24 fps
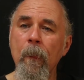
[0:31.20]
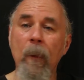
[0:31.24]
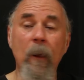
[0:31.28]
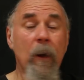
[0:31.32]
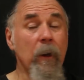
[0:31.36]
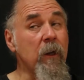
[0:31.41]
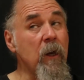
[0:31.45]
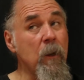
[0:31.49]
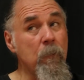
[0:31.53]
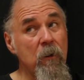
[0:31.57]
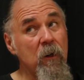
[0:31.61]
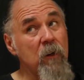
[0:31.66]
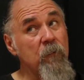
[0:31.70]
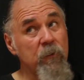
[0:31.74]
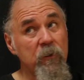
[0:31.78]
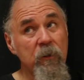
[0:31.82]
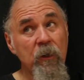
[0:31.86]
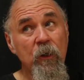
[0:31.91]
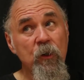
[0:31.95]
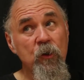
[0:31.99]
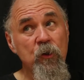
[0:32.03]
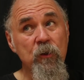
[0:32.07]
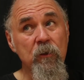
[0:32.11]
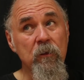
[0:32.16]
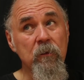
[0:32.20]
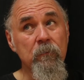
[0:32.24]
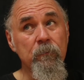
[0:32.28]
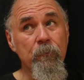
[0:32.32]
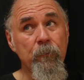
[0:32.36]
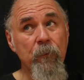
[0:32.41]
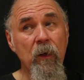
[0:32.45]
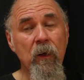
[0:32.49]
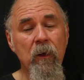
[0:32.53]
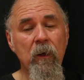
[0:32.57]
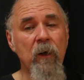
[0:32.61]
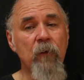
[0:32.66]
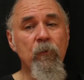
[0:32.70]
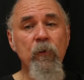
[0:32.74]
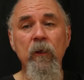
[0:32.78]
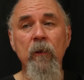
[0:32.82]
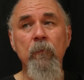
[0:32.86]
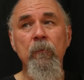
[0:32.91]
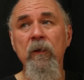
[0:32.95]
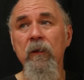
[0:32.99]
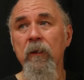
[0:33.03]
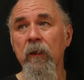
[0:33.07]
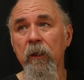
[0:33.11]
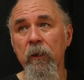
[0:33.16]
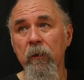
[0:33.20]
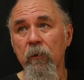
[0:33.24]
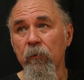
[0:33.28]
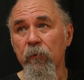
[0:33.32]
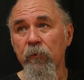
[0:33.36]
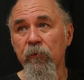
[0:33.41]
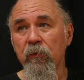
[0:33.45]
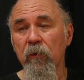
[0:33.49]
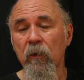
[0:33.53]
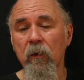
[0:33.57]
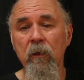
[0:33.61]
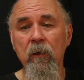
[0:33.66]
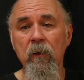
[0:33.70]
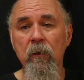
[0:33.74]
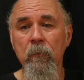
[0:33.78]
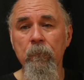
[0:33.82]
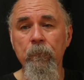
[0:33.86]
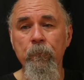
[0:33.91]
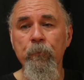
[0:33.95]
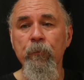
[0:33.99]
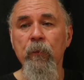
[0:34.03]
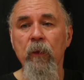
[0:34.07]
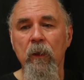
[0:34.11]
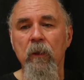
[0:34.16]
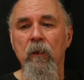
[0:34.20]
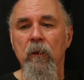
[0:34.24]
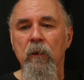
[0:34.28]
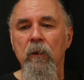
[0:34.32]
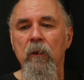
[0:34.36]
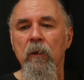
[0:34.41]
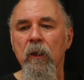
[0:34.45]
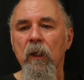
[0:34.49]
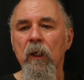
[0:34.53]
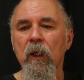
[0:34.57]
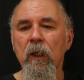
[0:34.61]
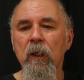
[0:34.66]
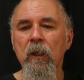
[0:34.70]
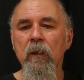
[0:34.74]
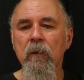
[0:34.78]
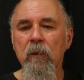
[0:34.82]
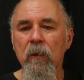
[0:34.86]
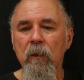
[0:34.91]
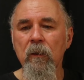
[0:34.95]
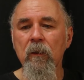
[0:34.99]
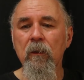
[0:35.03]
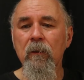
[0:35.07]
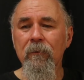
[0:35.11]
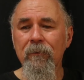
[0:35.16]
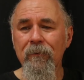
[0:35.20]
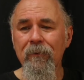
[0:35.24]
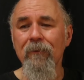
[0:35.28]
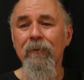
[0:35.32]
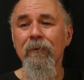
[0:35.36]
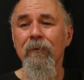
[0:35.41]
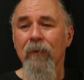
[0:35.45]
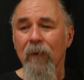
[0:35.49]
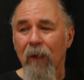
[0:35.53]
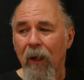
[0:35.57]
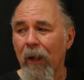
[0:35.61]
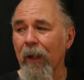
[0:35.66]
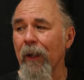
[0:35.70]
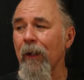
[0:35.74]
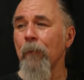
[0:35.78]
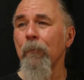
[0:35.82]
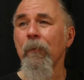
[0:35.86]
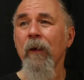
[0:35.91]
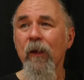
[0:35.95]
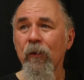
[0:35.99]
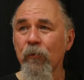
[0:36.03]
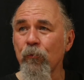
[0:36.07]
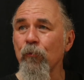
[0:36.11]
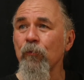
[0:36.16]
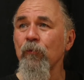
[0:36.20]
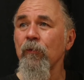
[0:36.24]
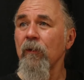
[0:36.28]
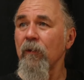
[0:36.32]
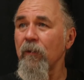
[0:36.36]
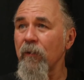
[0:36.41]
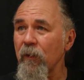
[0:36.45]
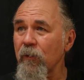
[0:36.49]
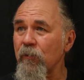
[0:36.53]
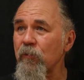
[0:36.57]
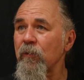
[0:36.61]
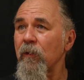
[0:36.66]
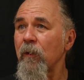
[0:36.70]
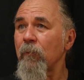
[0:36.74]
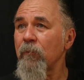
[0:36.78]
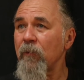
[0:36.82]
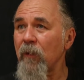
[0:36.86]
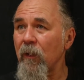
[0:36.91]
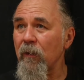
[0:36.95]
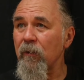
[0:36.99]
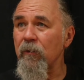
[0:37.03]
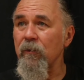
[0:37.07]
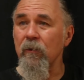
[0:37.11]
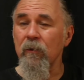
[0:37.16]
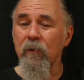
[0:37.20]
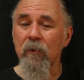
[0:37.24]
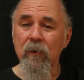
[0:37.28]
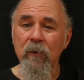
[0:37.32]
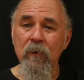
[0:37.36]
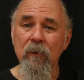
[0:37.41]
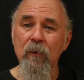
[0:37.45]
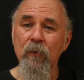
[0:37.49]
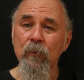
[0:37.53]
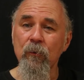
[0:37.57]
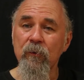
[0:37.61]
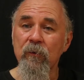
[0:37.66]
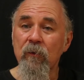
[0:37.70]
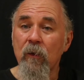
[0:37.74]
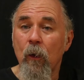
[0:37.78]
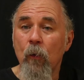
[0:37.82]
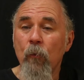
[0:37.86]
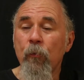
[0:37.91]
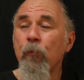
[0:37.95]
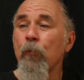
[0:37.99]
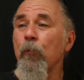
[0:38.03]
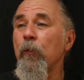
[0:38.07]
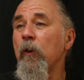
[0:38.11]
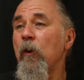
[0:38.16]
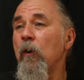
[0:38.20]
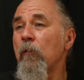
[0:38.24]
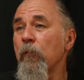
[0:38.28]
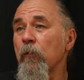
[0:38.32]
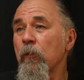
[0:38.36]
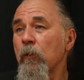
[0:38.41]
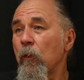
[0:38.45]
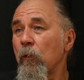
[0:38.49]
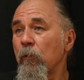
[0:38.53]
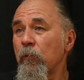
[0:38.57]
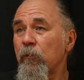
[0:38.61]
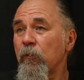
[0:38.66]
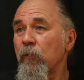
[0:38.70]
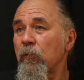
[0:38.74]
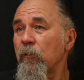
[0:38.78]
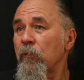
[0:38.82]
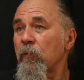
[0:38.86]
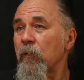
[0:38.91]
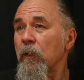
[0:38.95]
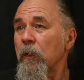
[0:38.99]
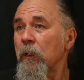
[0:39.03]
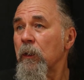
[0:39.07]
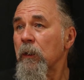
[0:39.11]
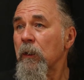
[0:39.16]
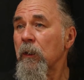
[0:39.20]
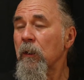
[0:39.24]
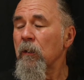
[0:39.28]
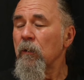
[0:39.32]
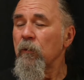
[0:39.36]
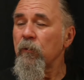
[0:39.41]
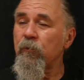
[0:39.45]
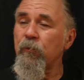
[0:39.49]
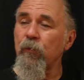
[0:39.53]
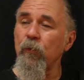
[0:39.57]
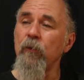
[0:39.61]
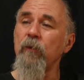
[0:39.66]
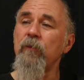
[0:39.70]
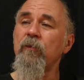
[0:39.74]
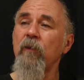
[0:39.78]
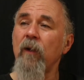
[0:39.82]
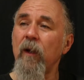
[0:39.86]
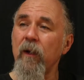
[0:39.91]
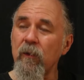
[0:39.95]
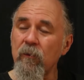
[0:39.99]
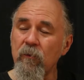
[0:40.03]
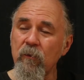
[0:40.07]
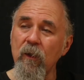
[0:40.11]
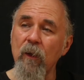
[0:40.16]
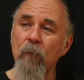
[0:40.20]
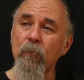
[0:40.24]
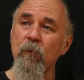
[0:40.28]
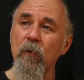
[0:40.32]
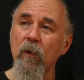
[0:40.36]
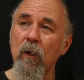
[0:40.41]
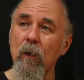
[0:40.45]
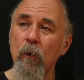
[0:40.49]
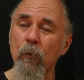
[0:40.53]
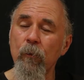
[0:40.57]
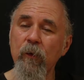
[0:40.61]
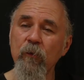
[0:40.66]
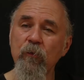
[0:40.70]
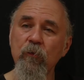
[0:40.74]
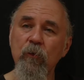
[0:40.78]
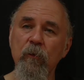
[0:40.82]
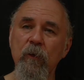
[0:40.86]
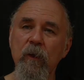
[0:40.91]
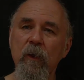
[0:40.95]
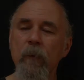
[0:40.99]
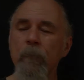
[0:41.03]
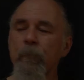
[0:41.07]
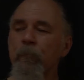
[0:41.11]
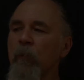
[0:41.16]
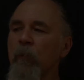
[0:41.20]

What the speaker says: I came out of addiction, everything but needles. And I got a master's in addiction, I'm telling you. And it was 3 overdoses and suicide attempts and all the rest of it.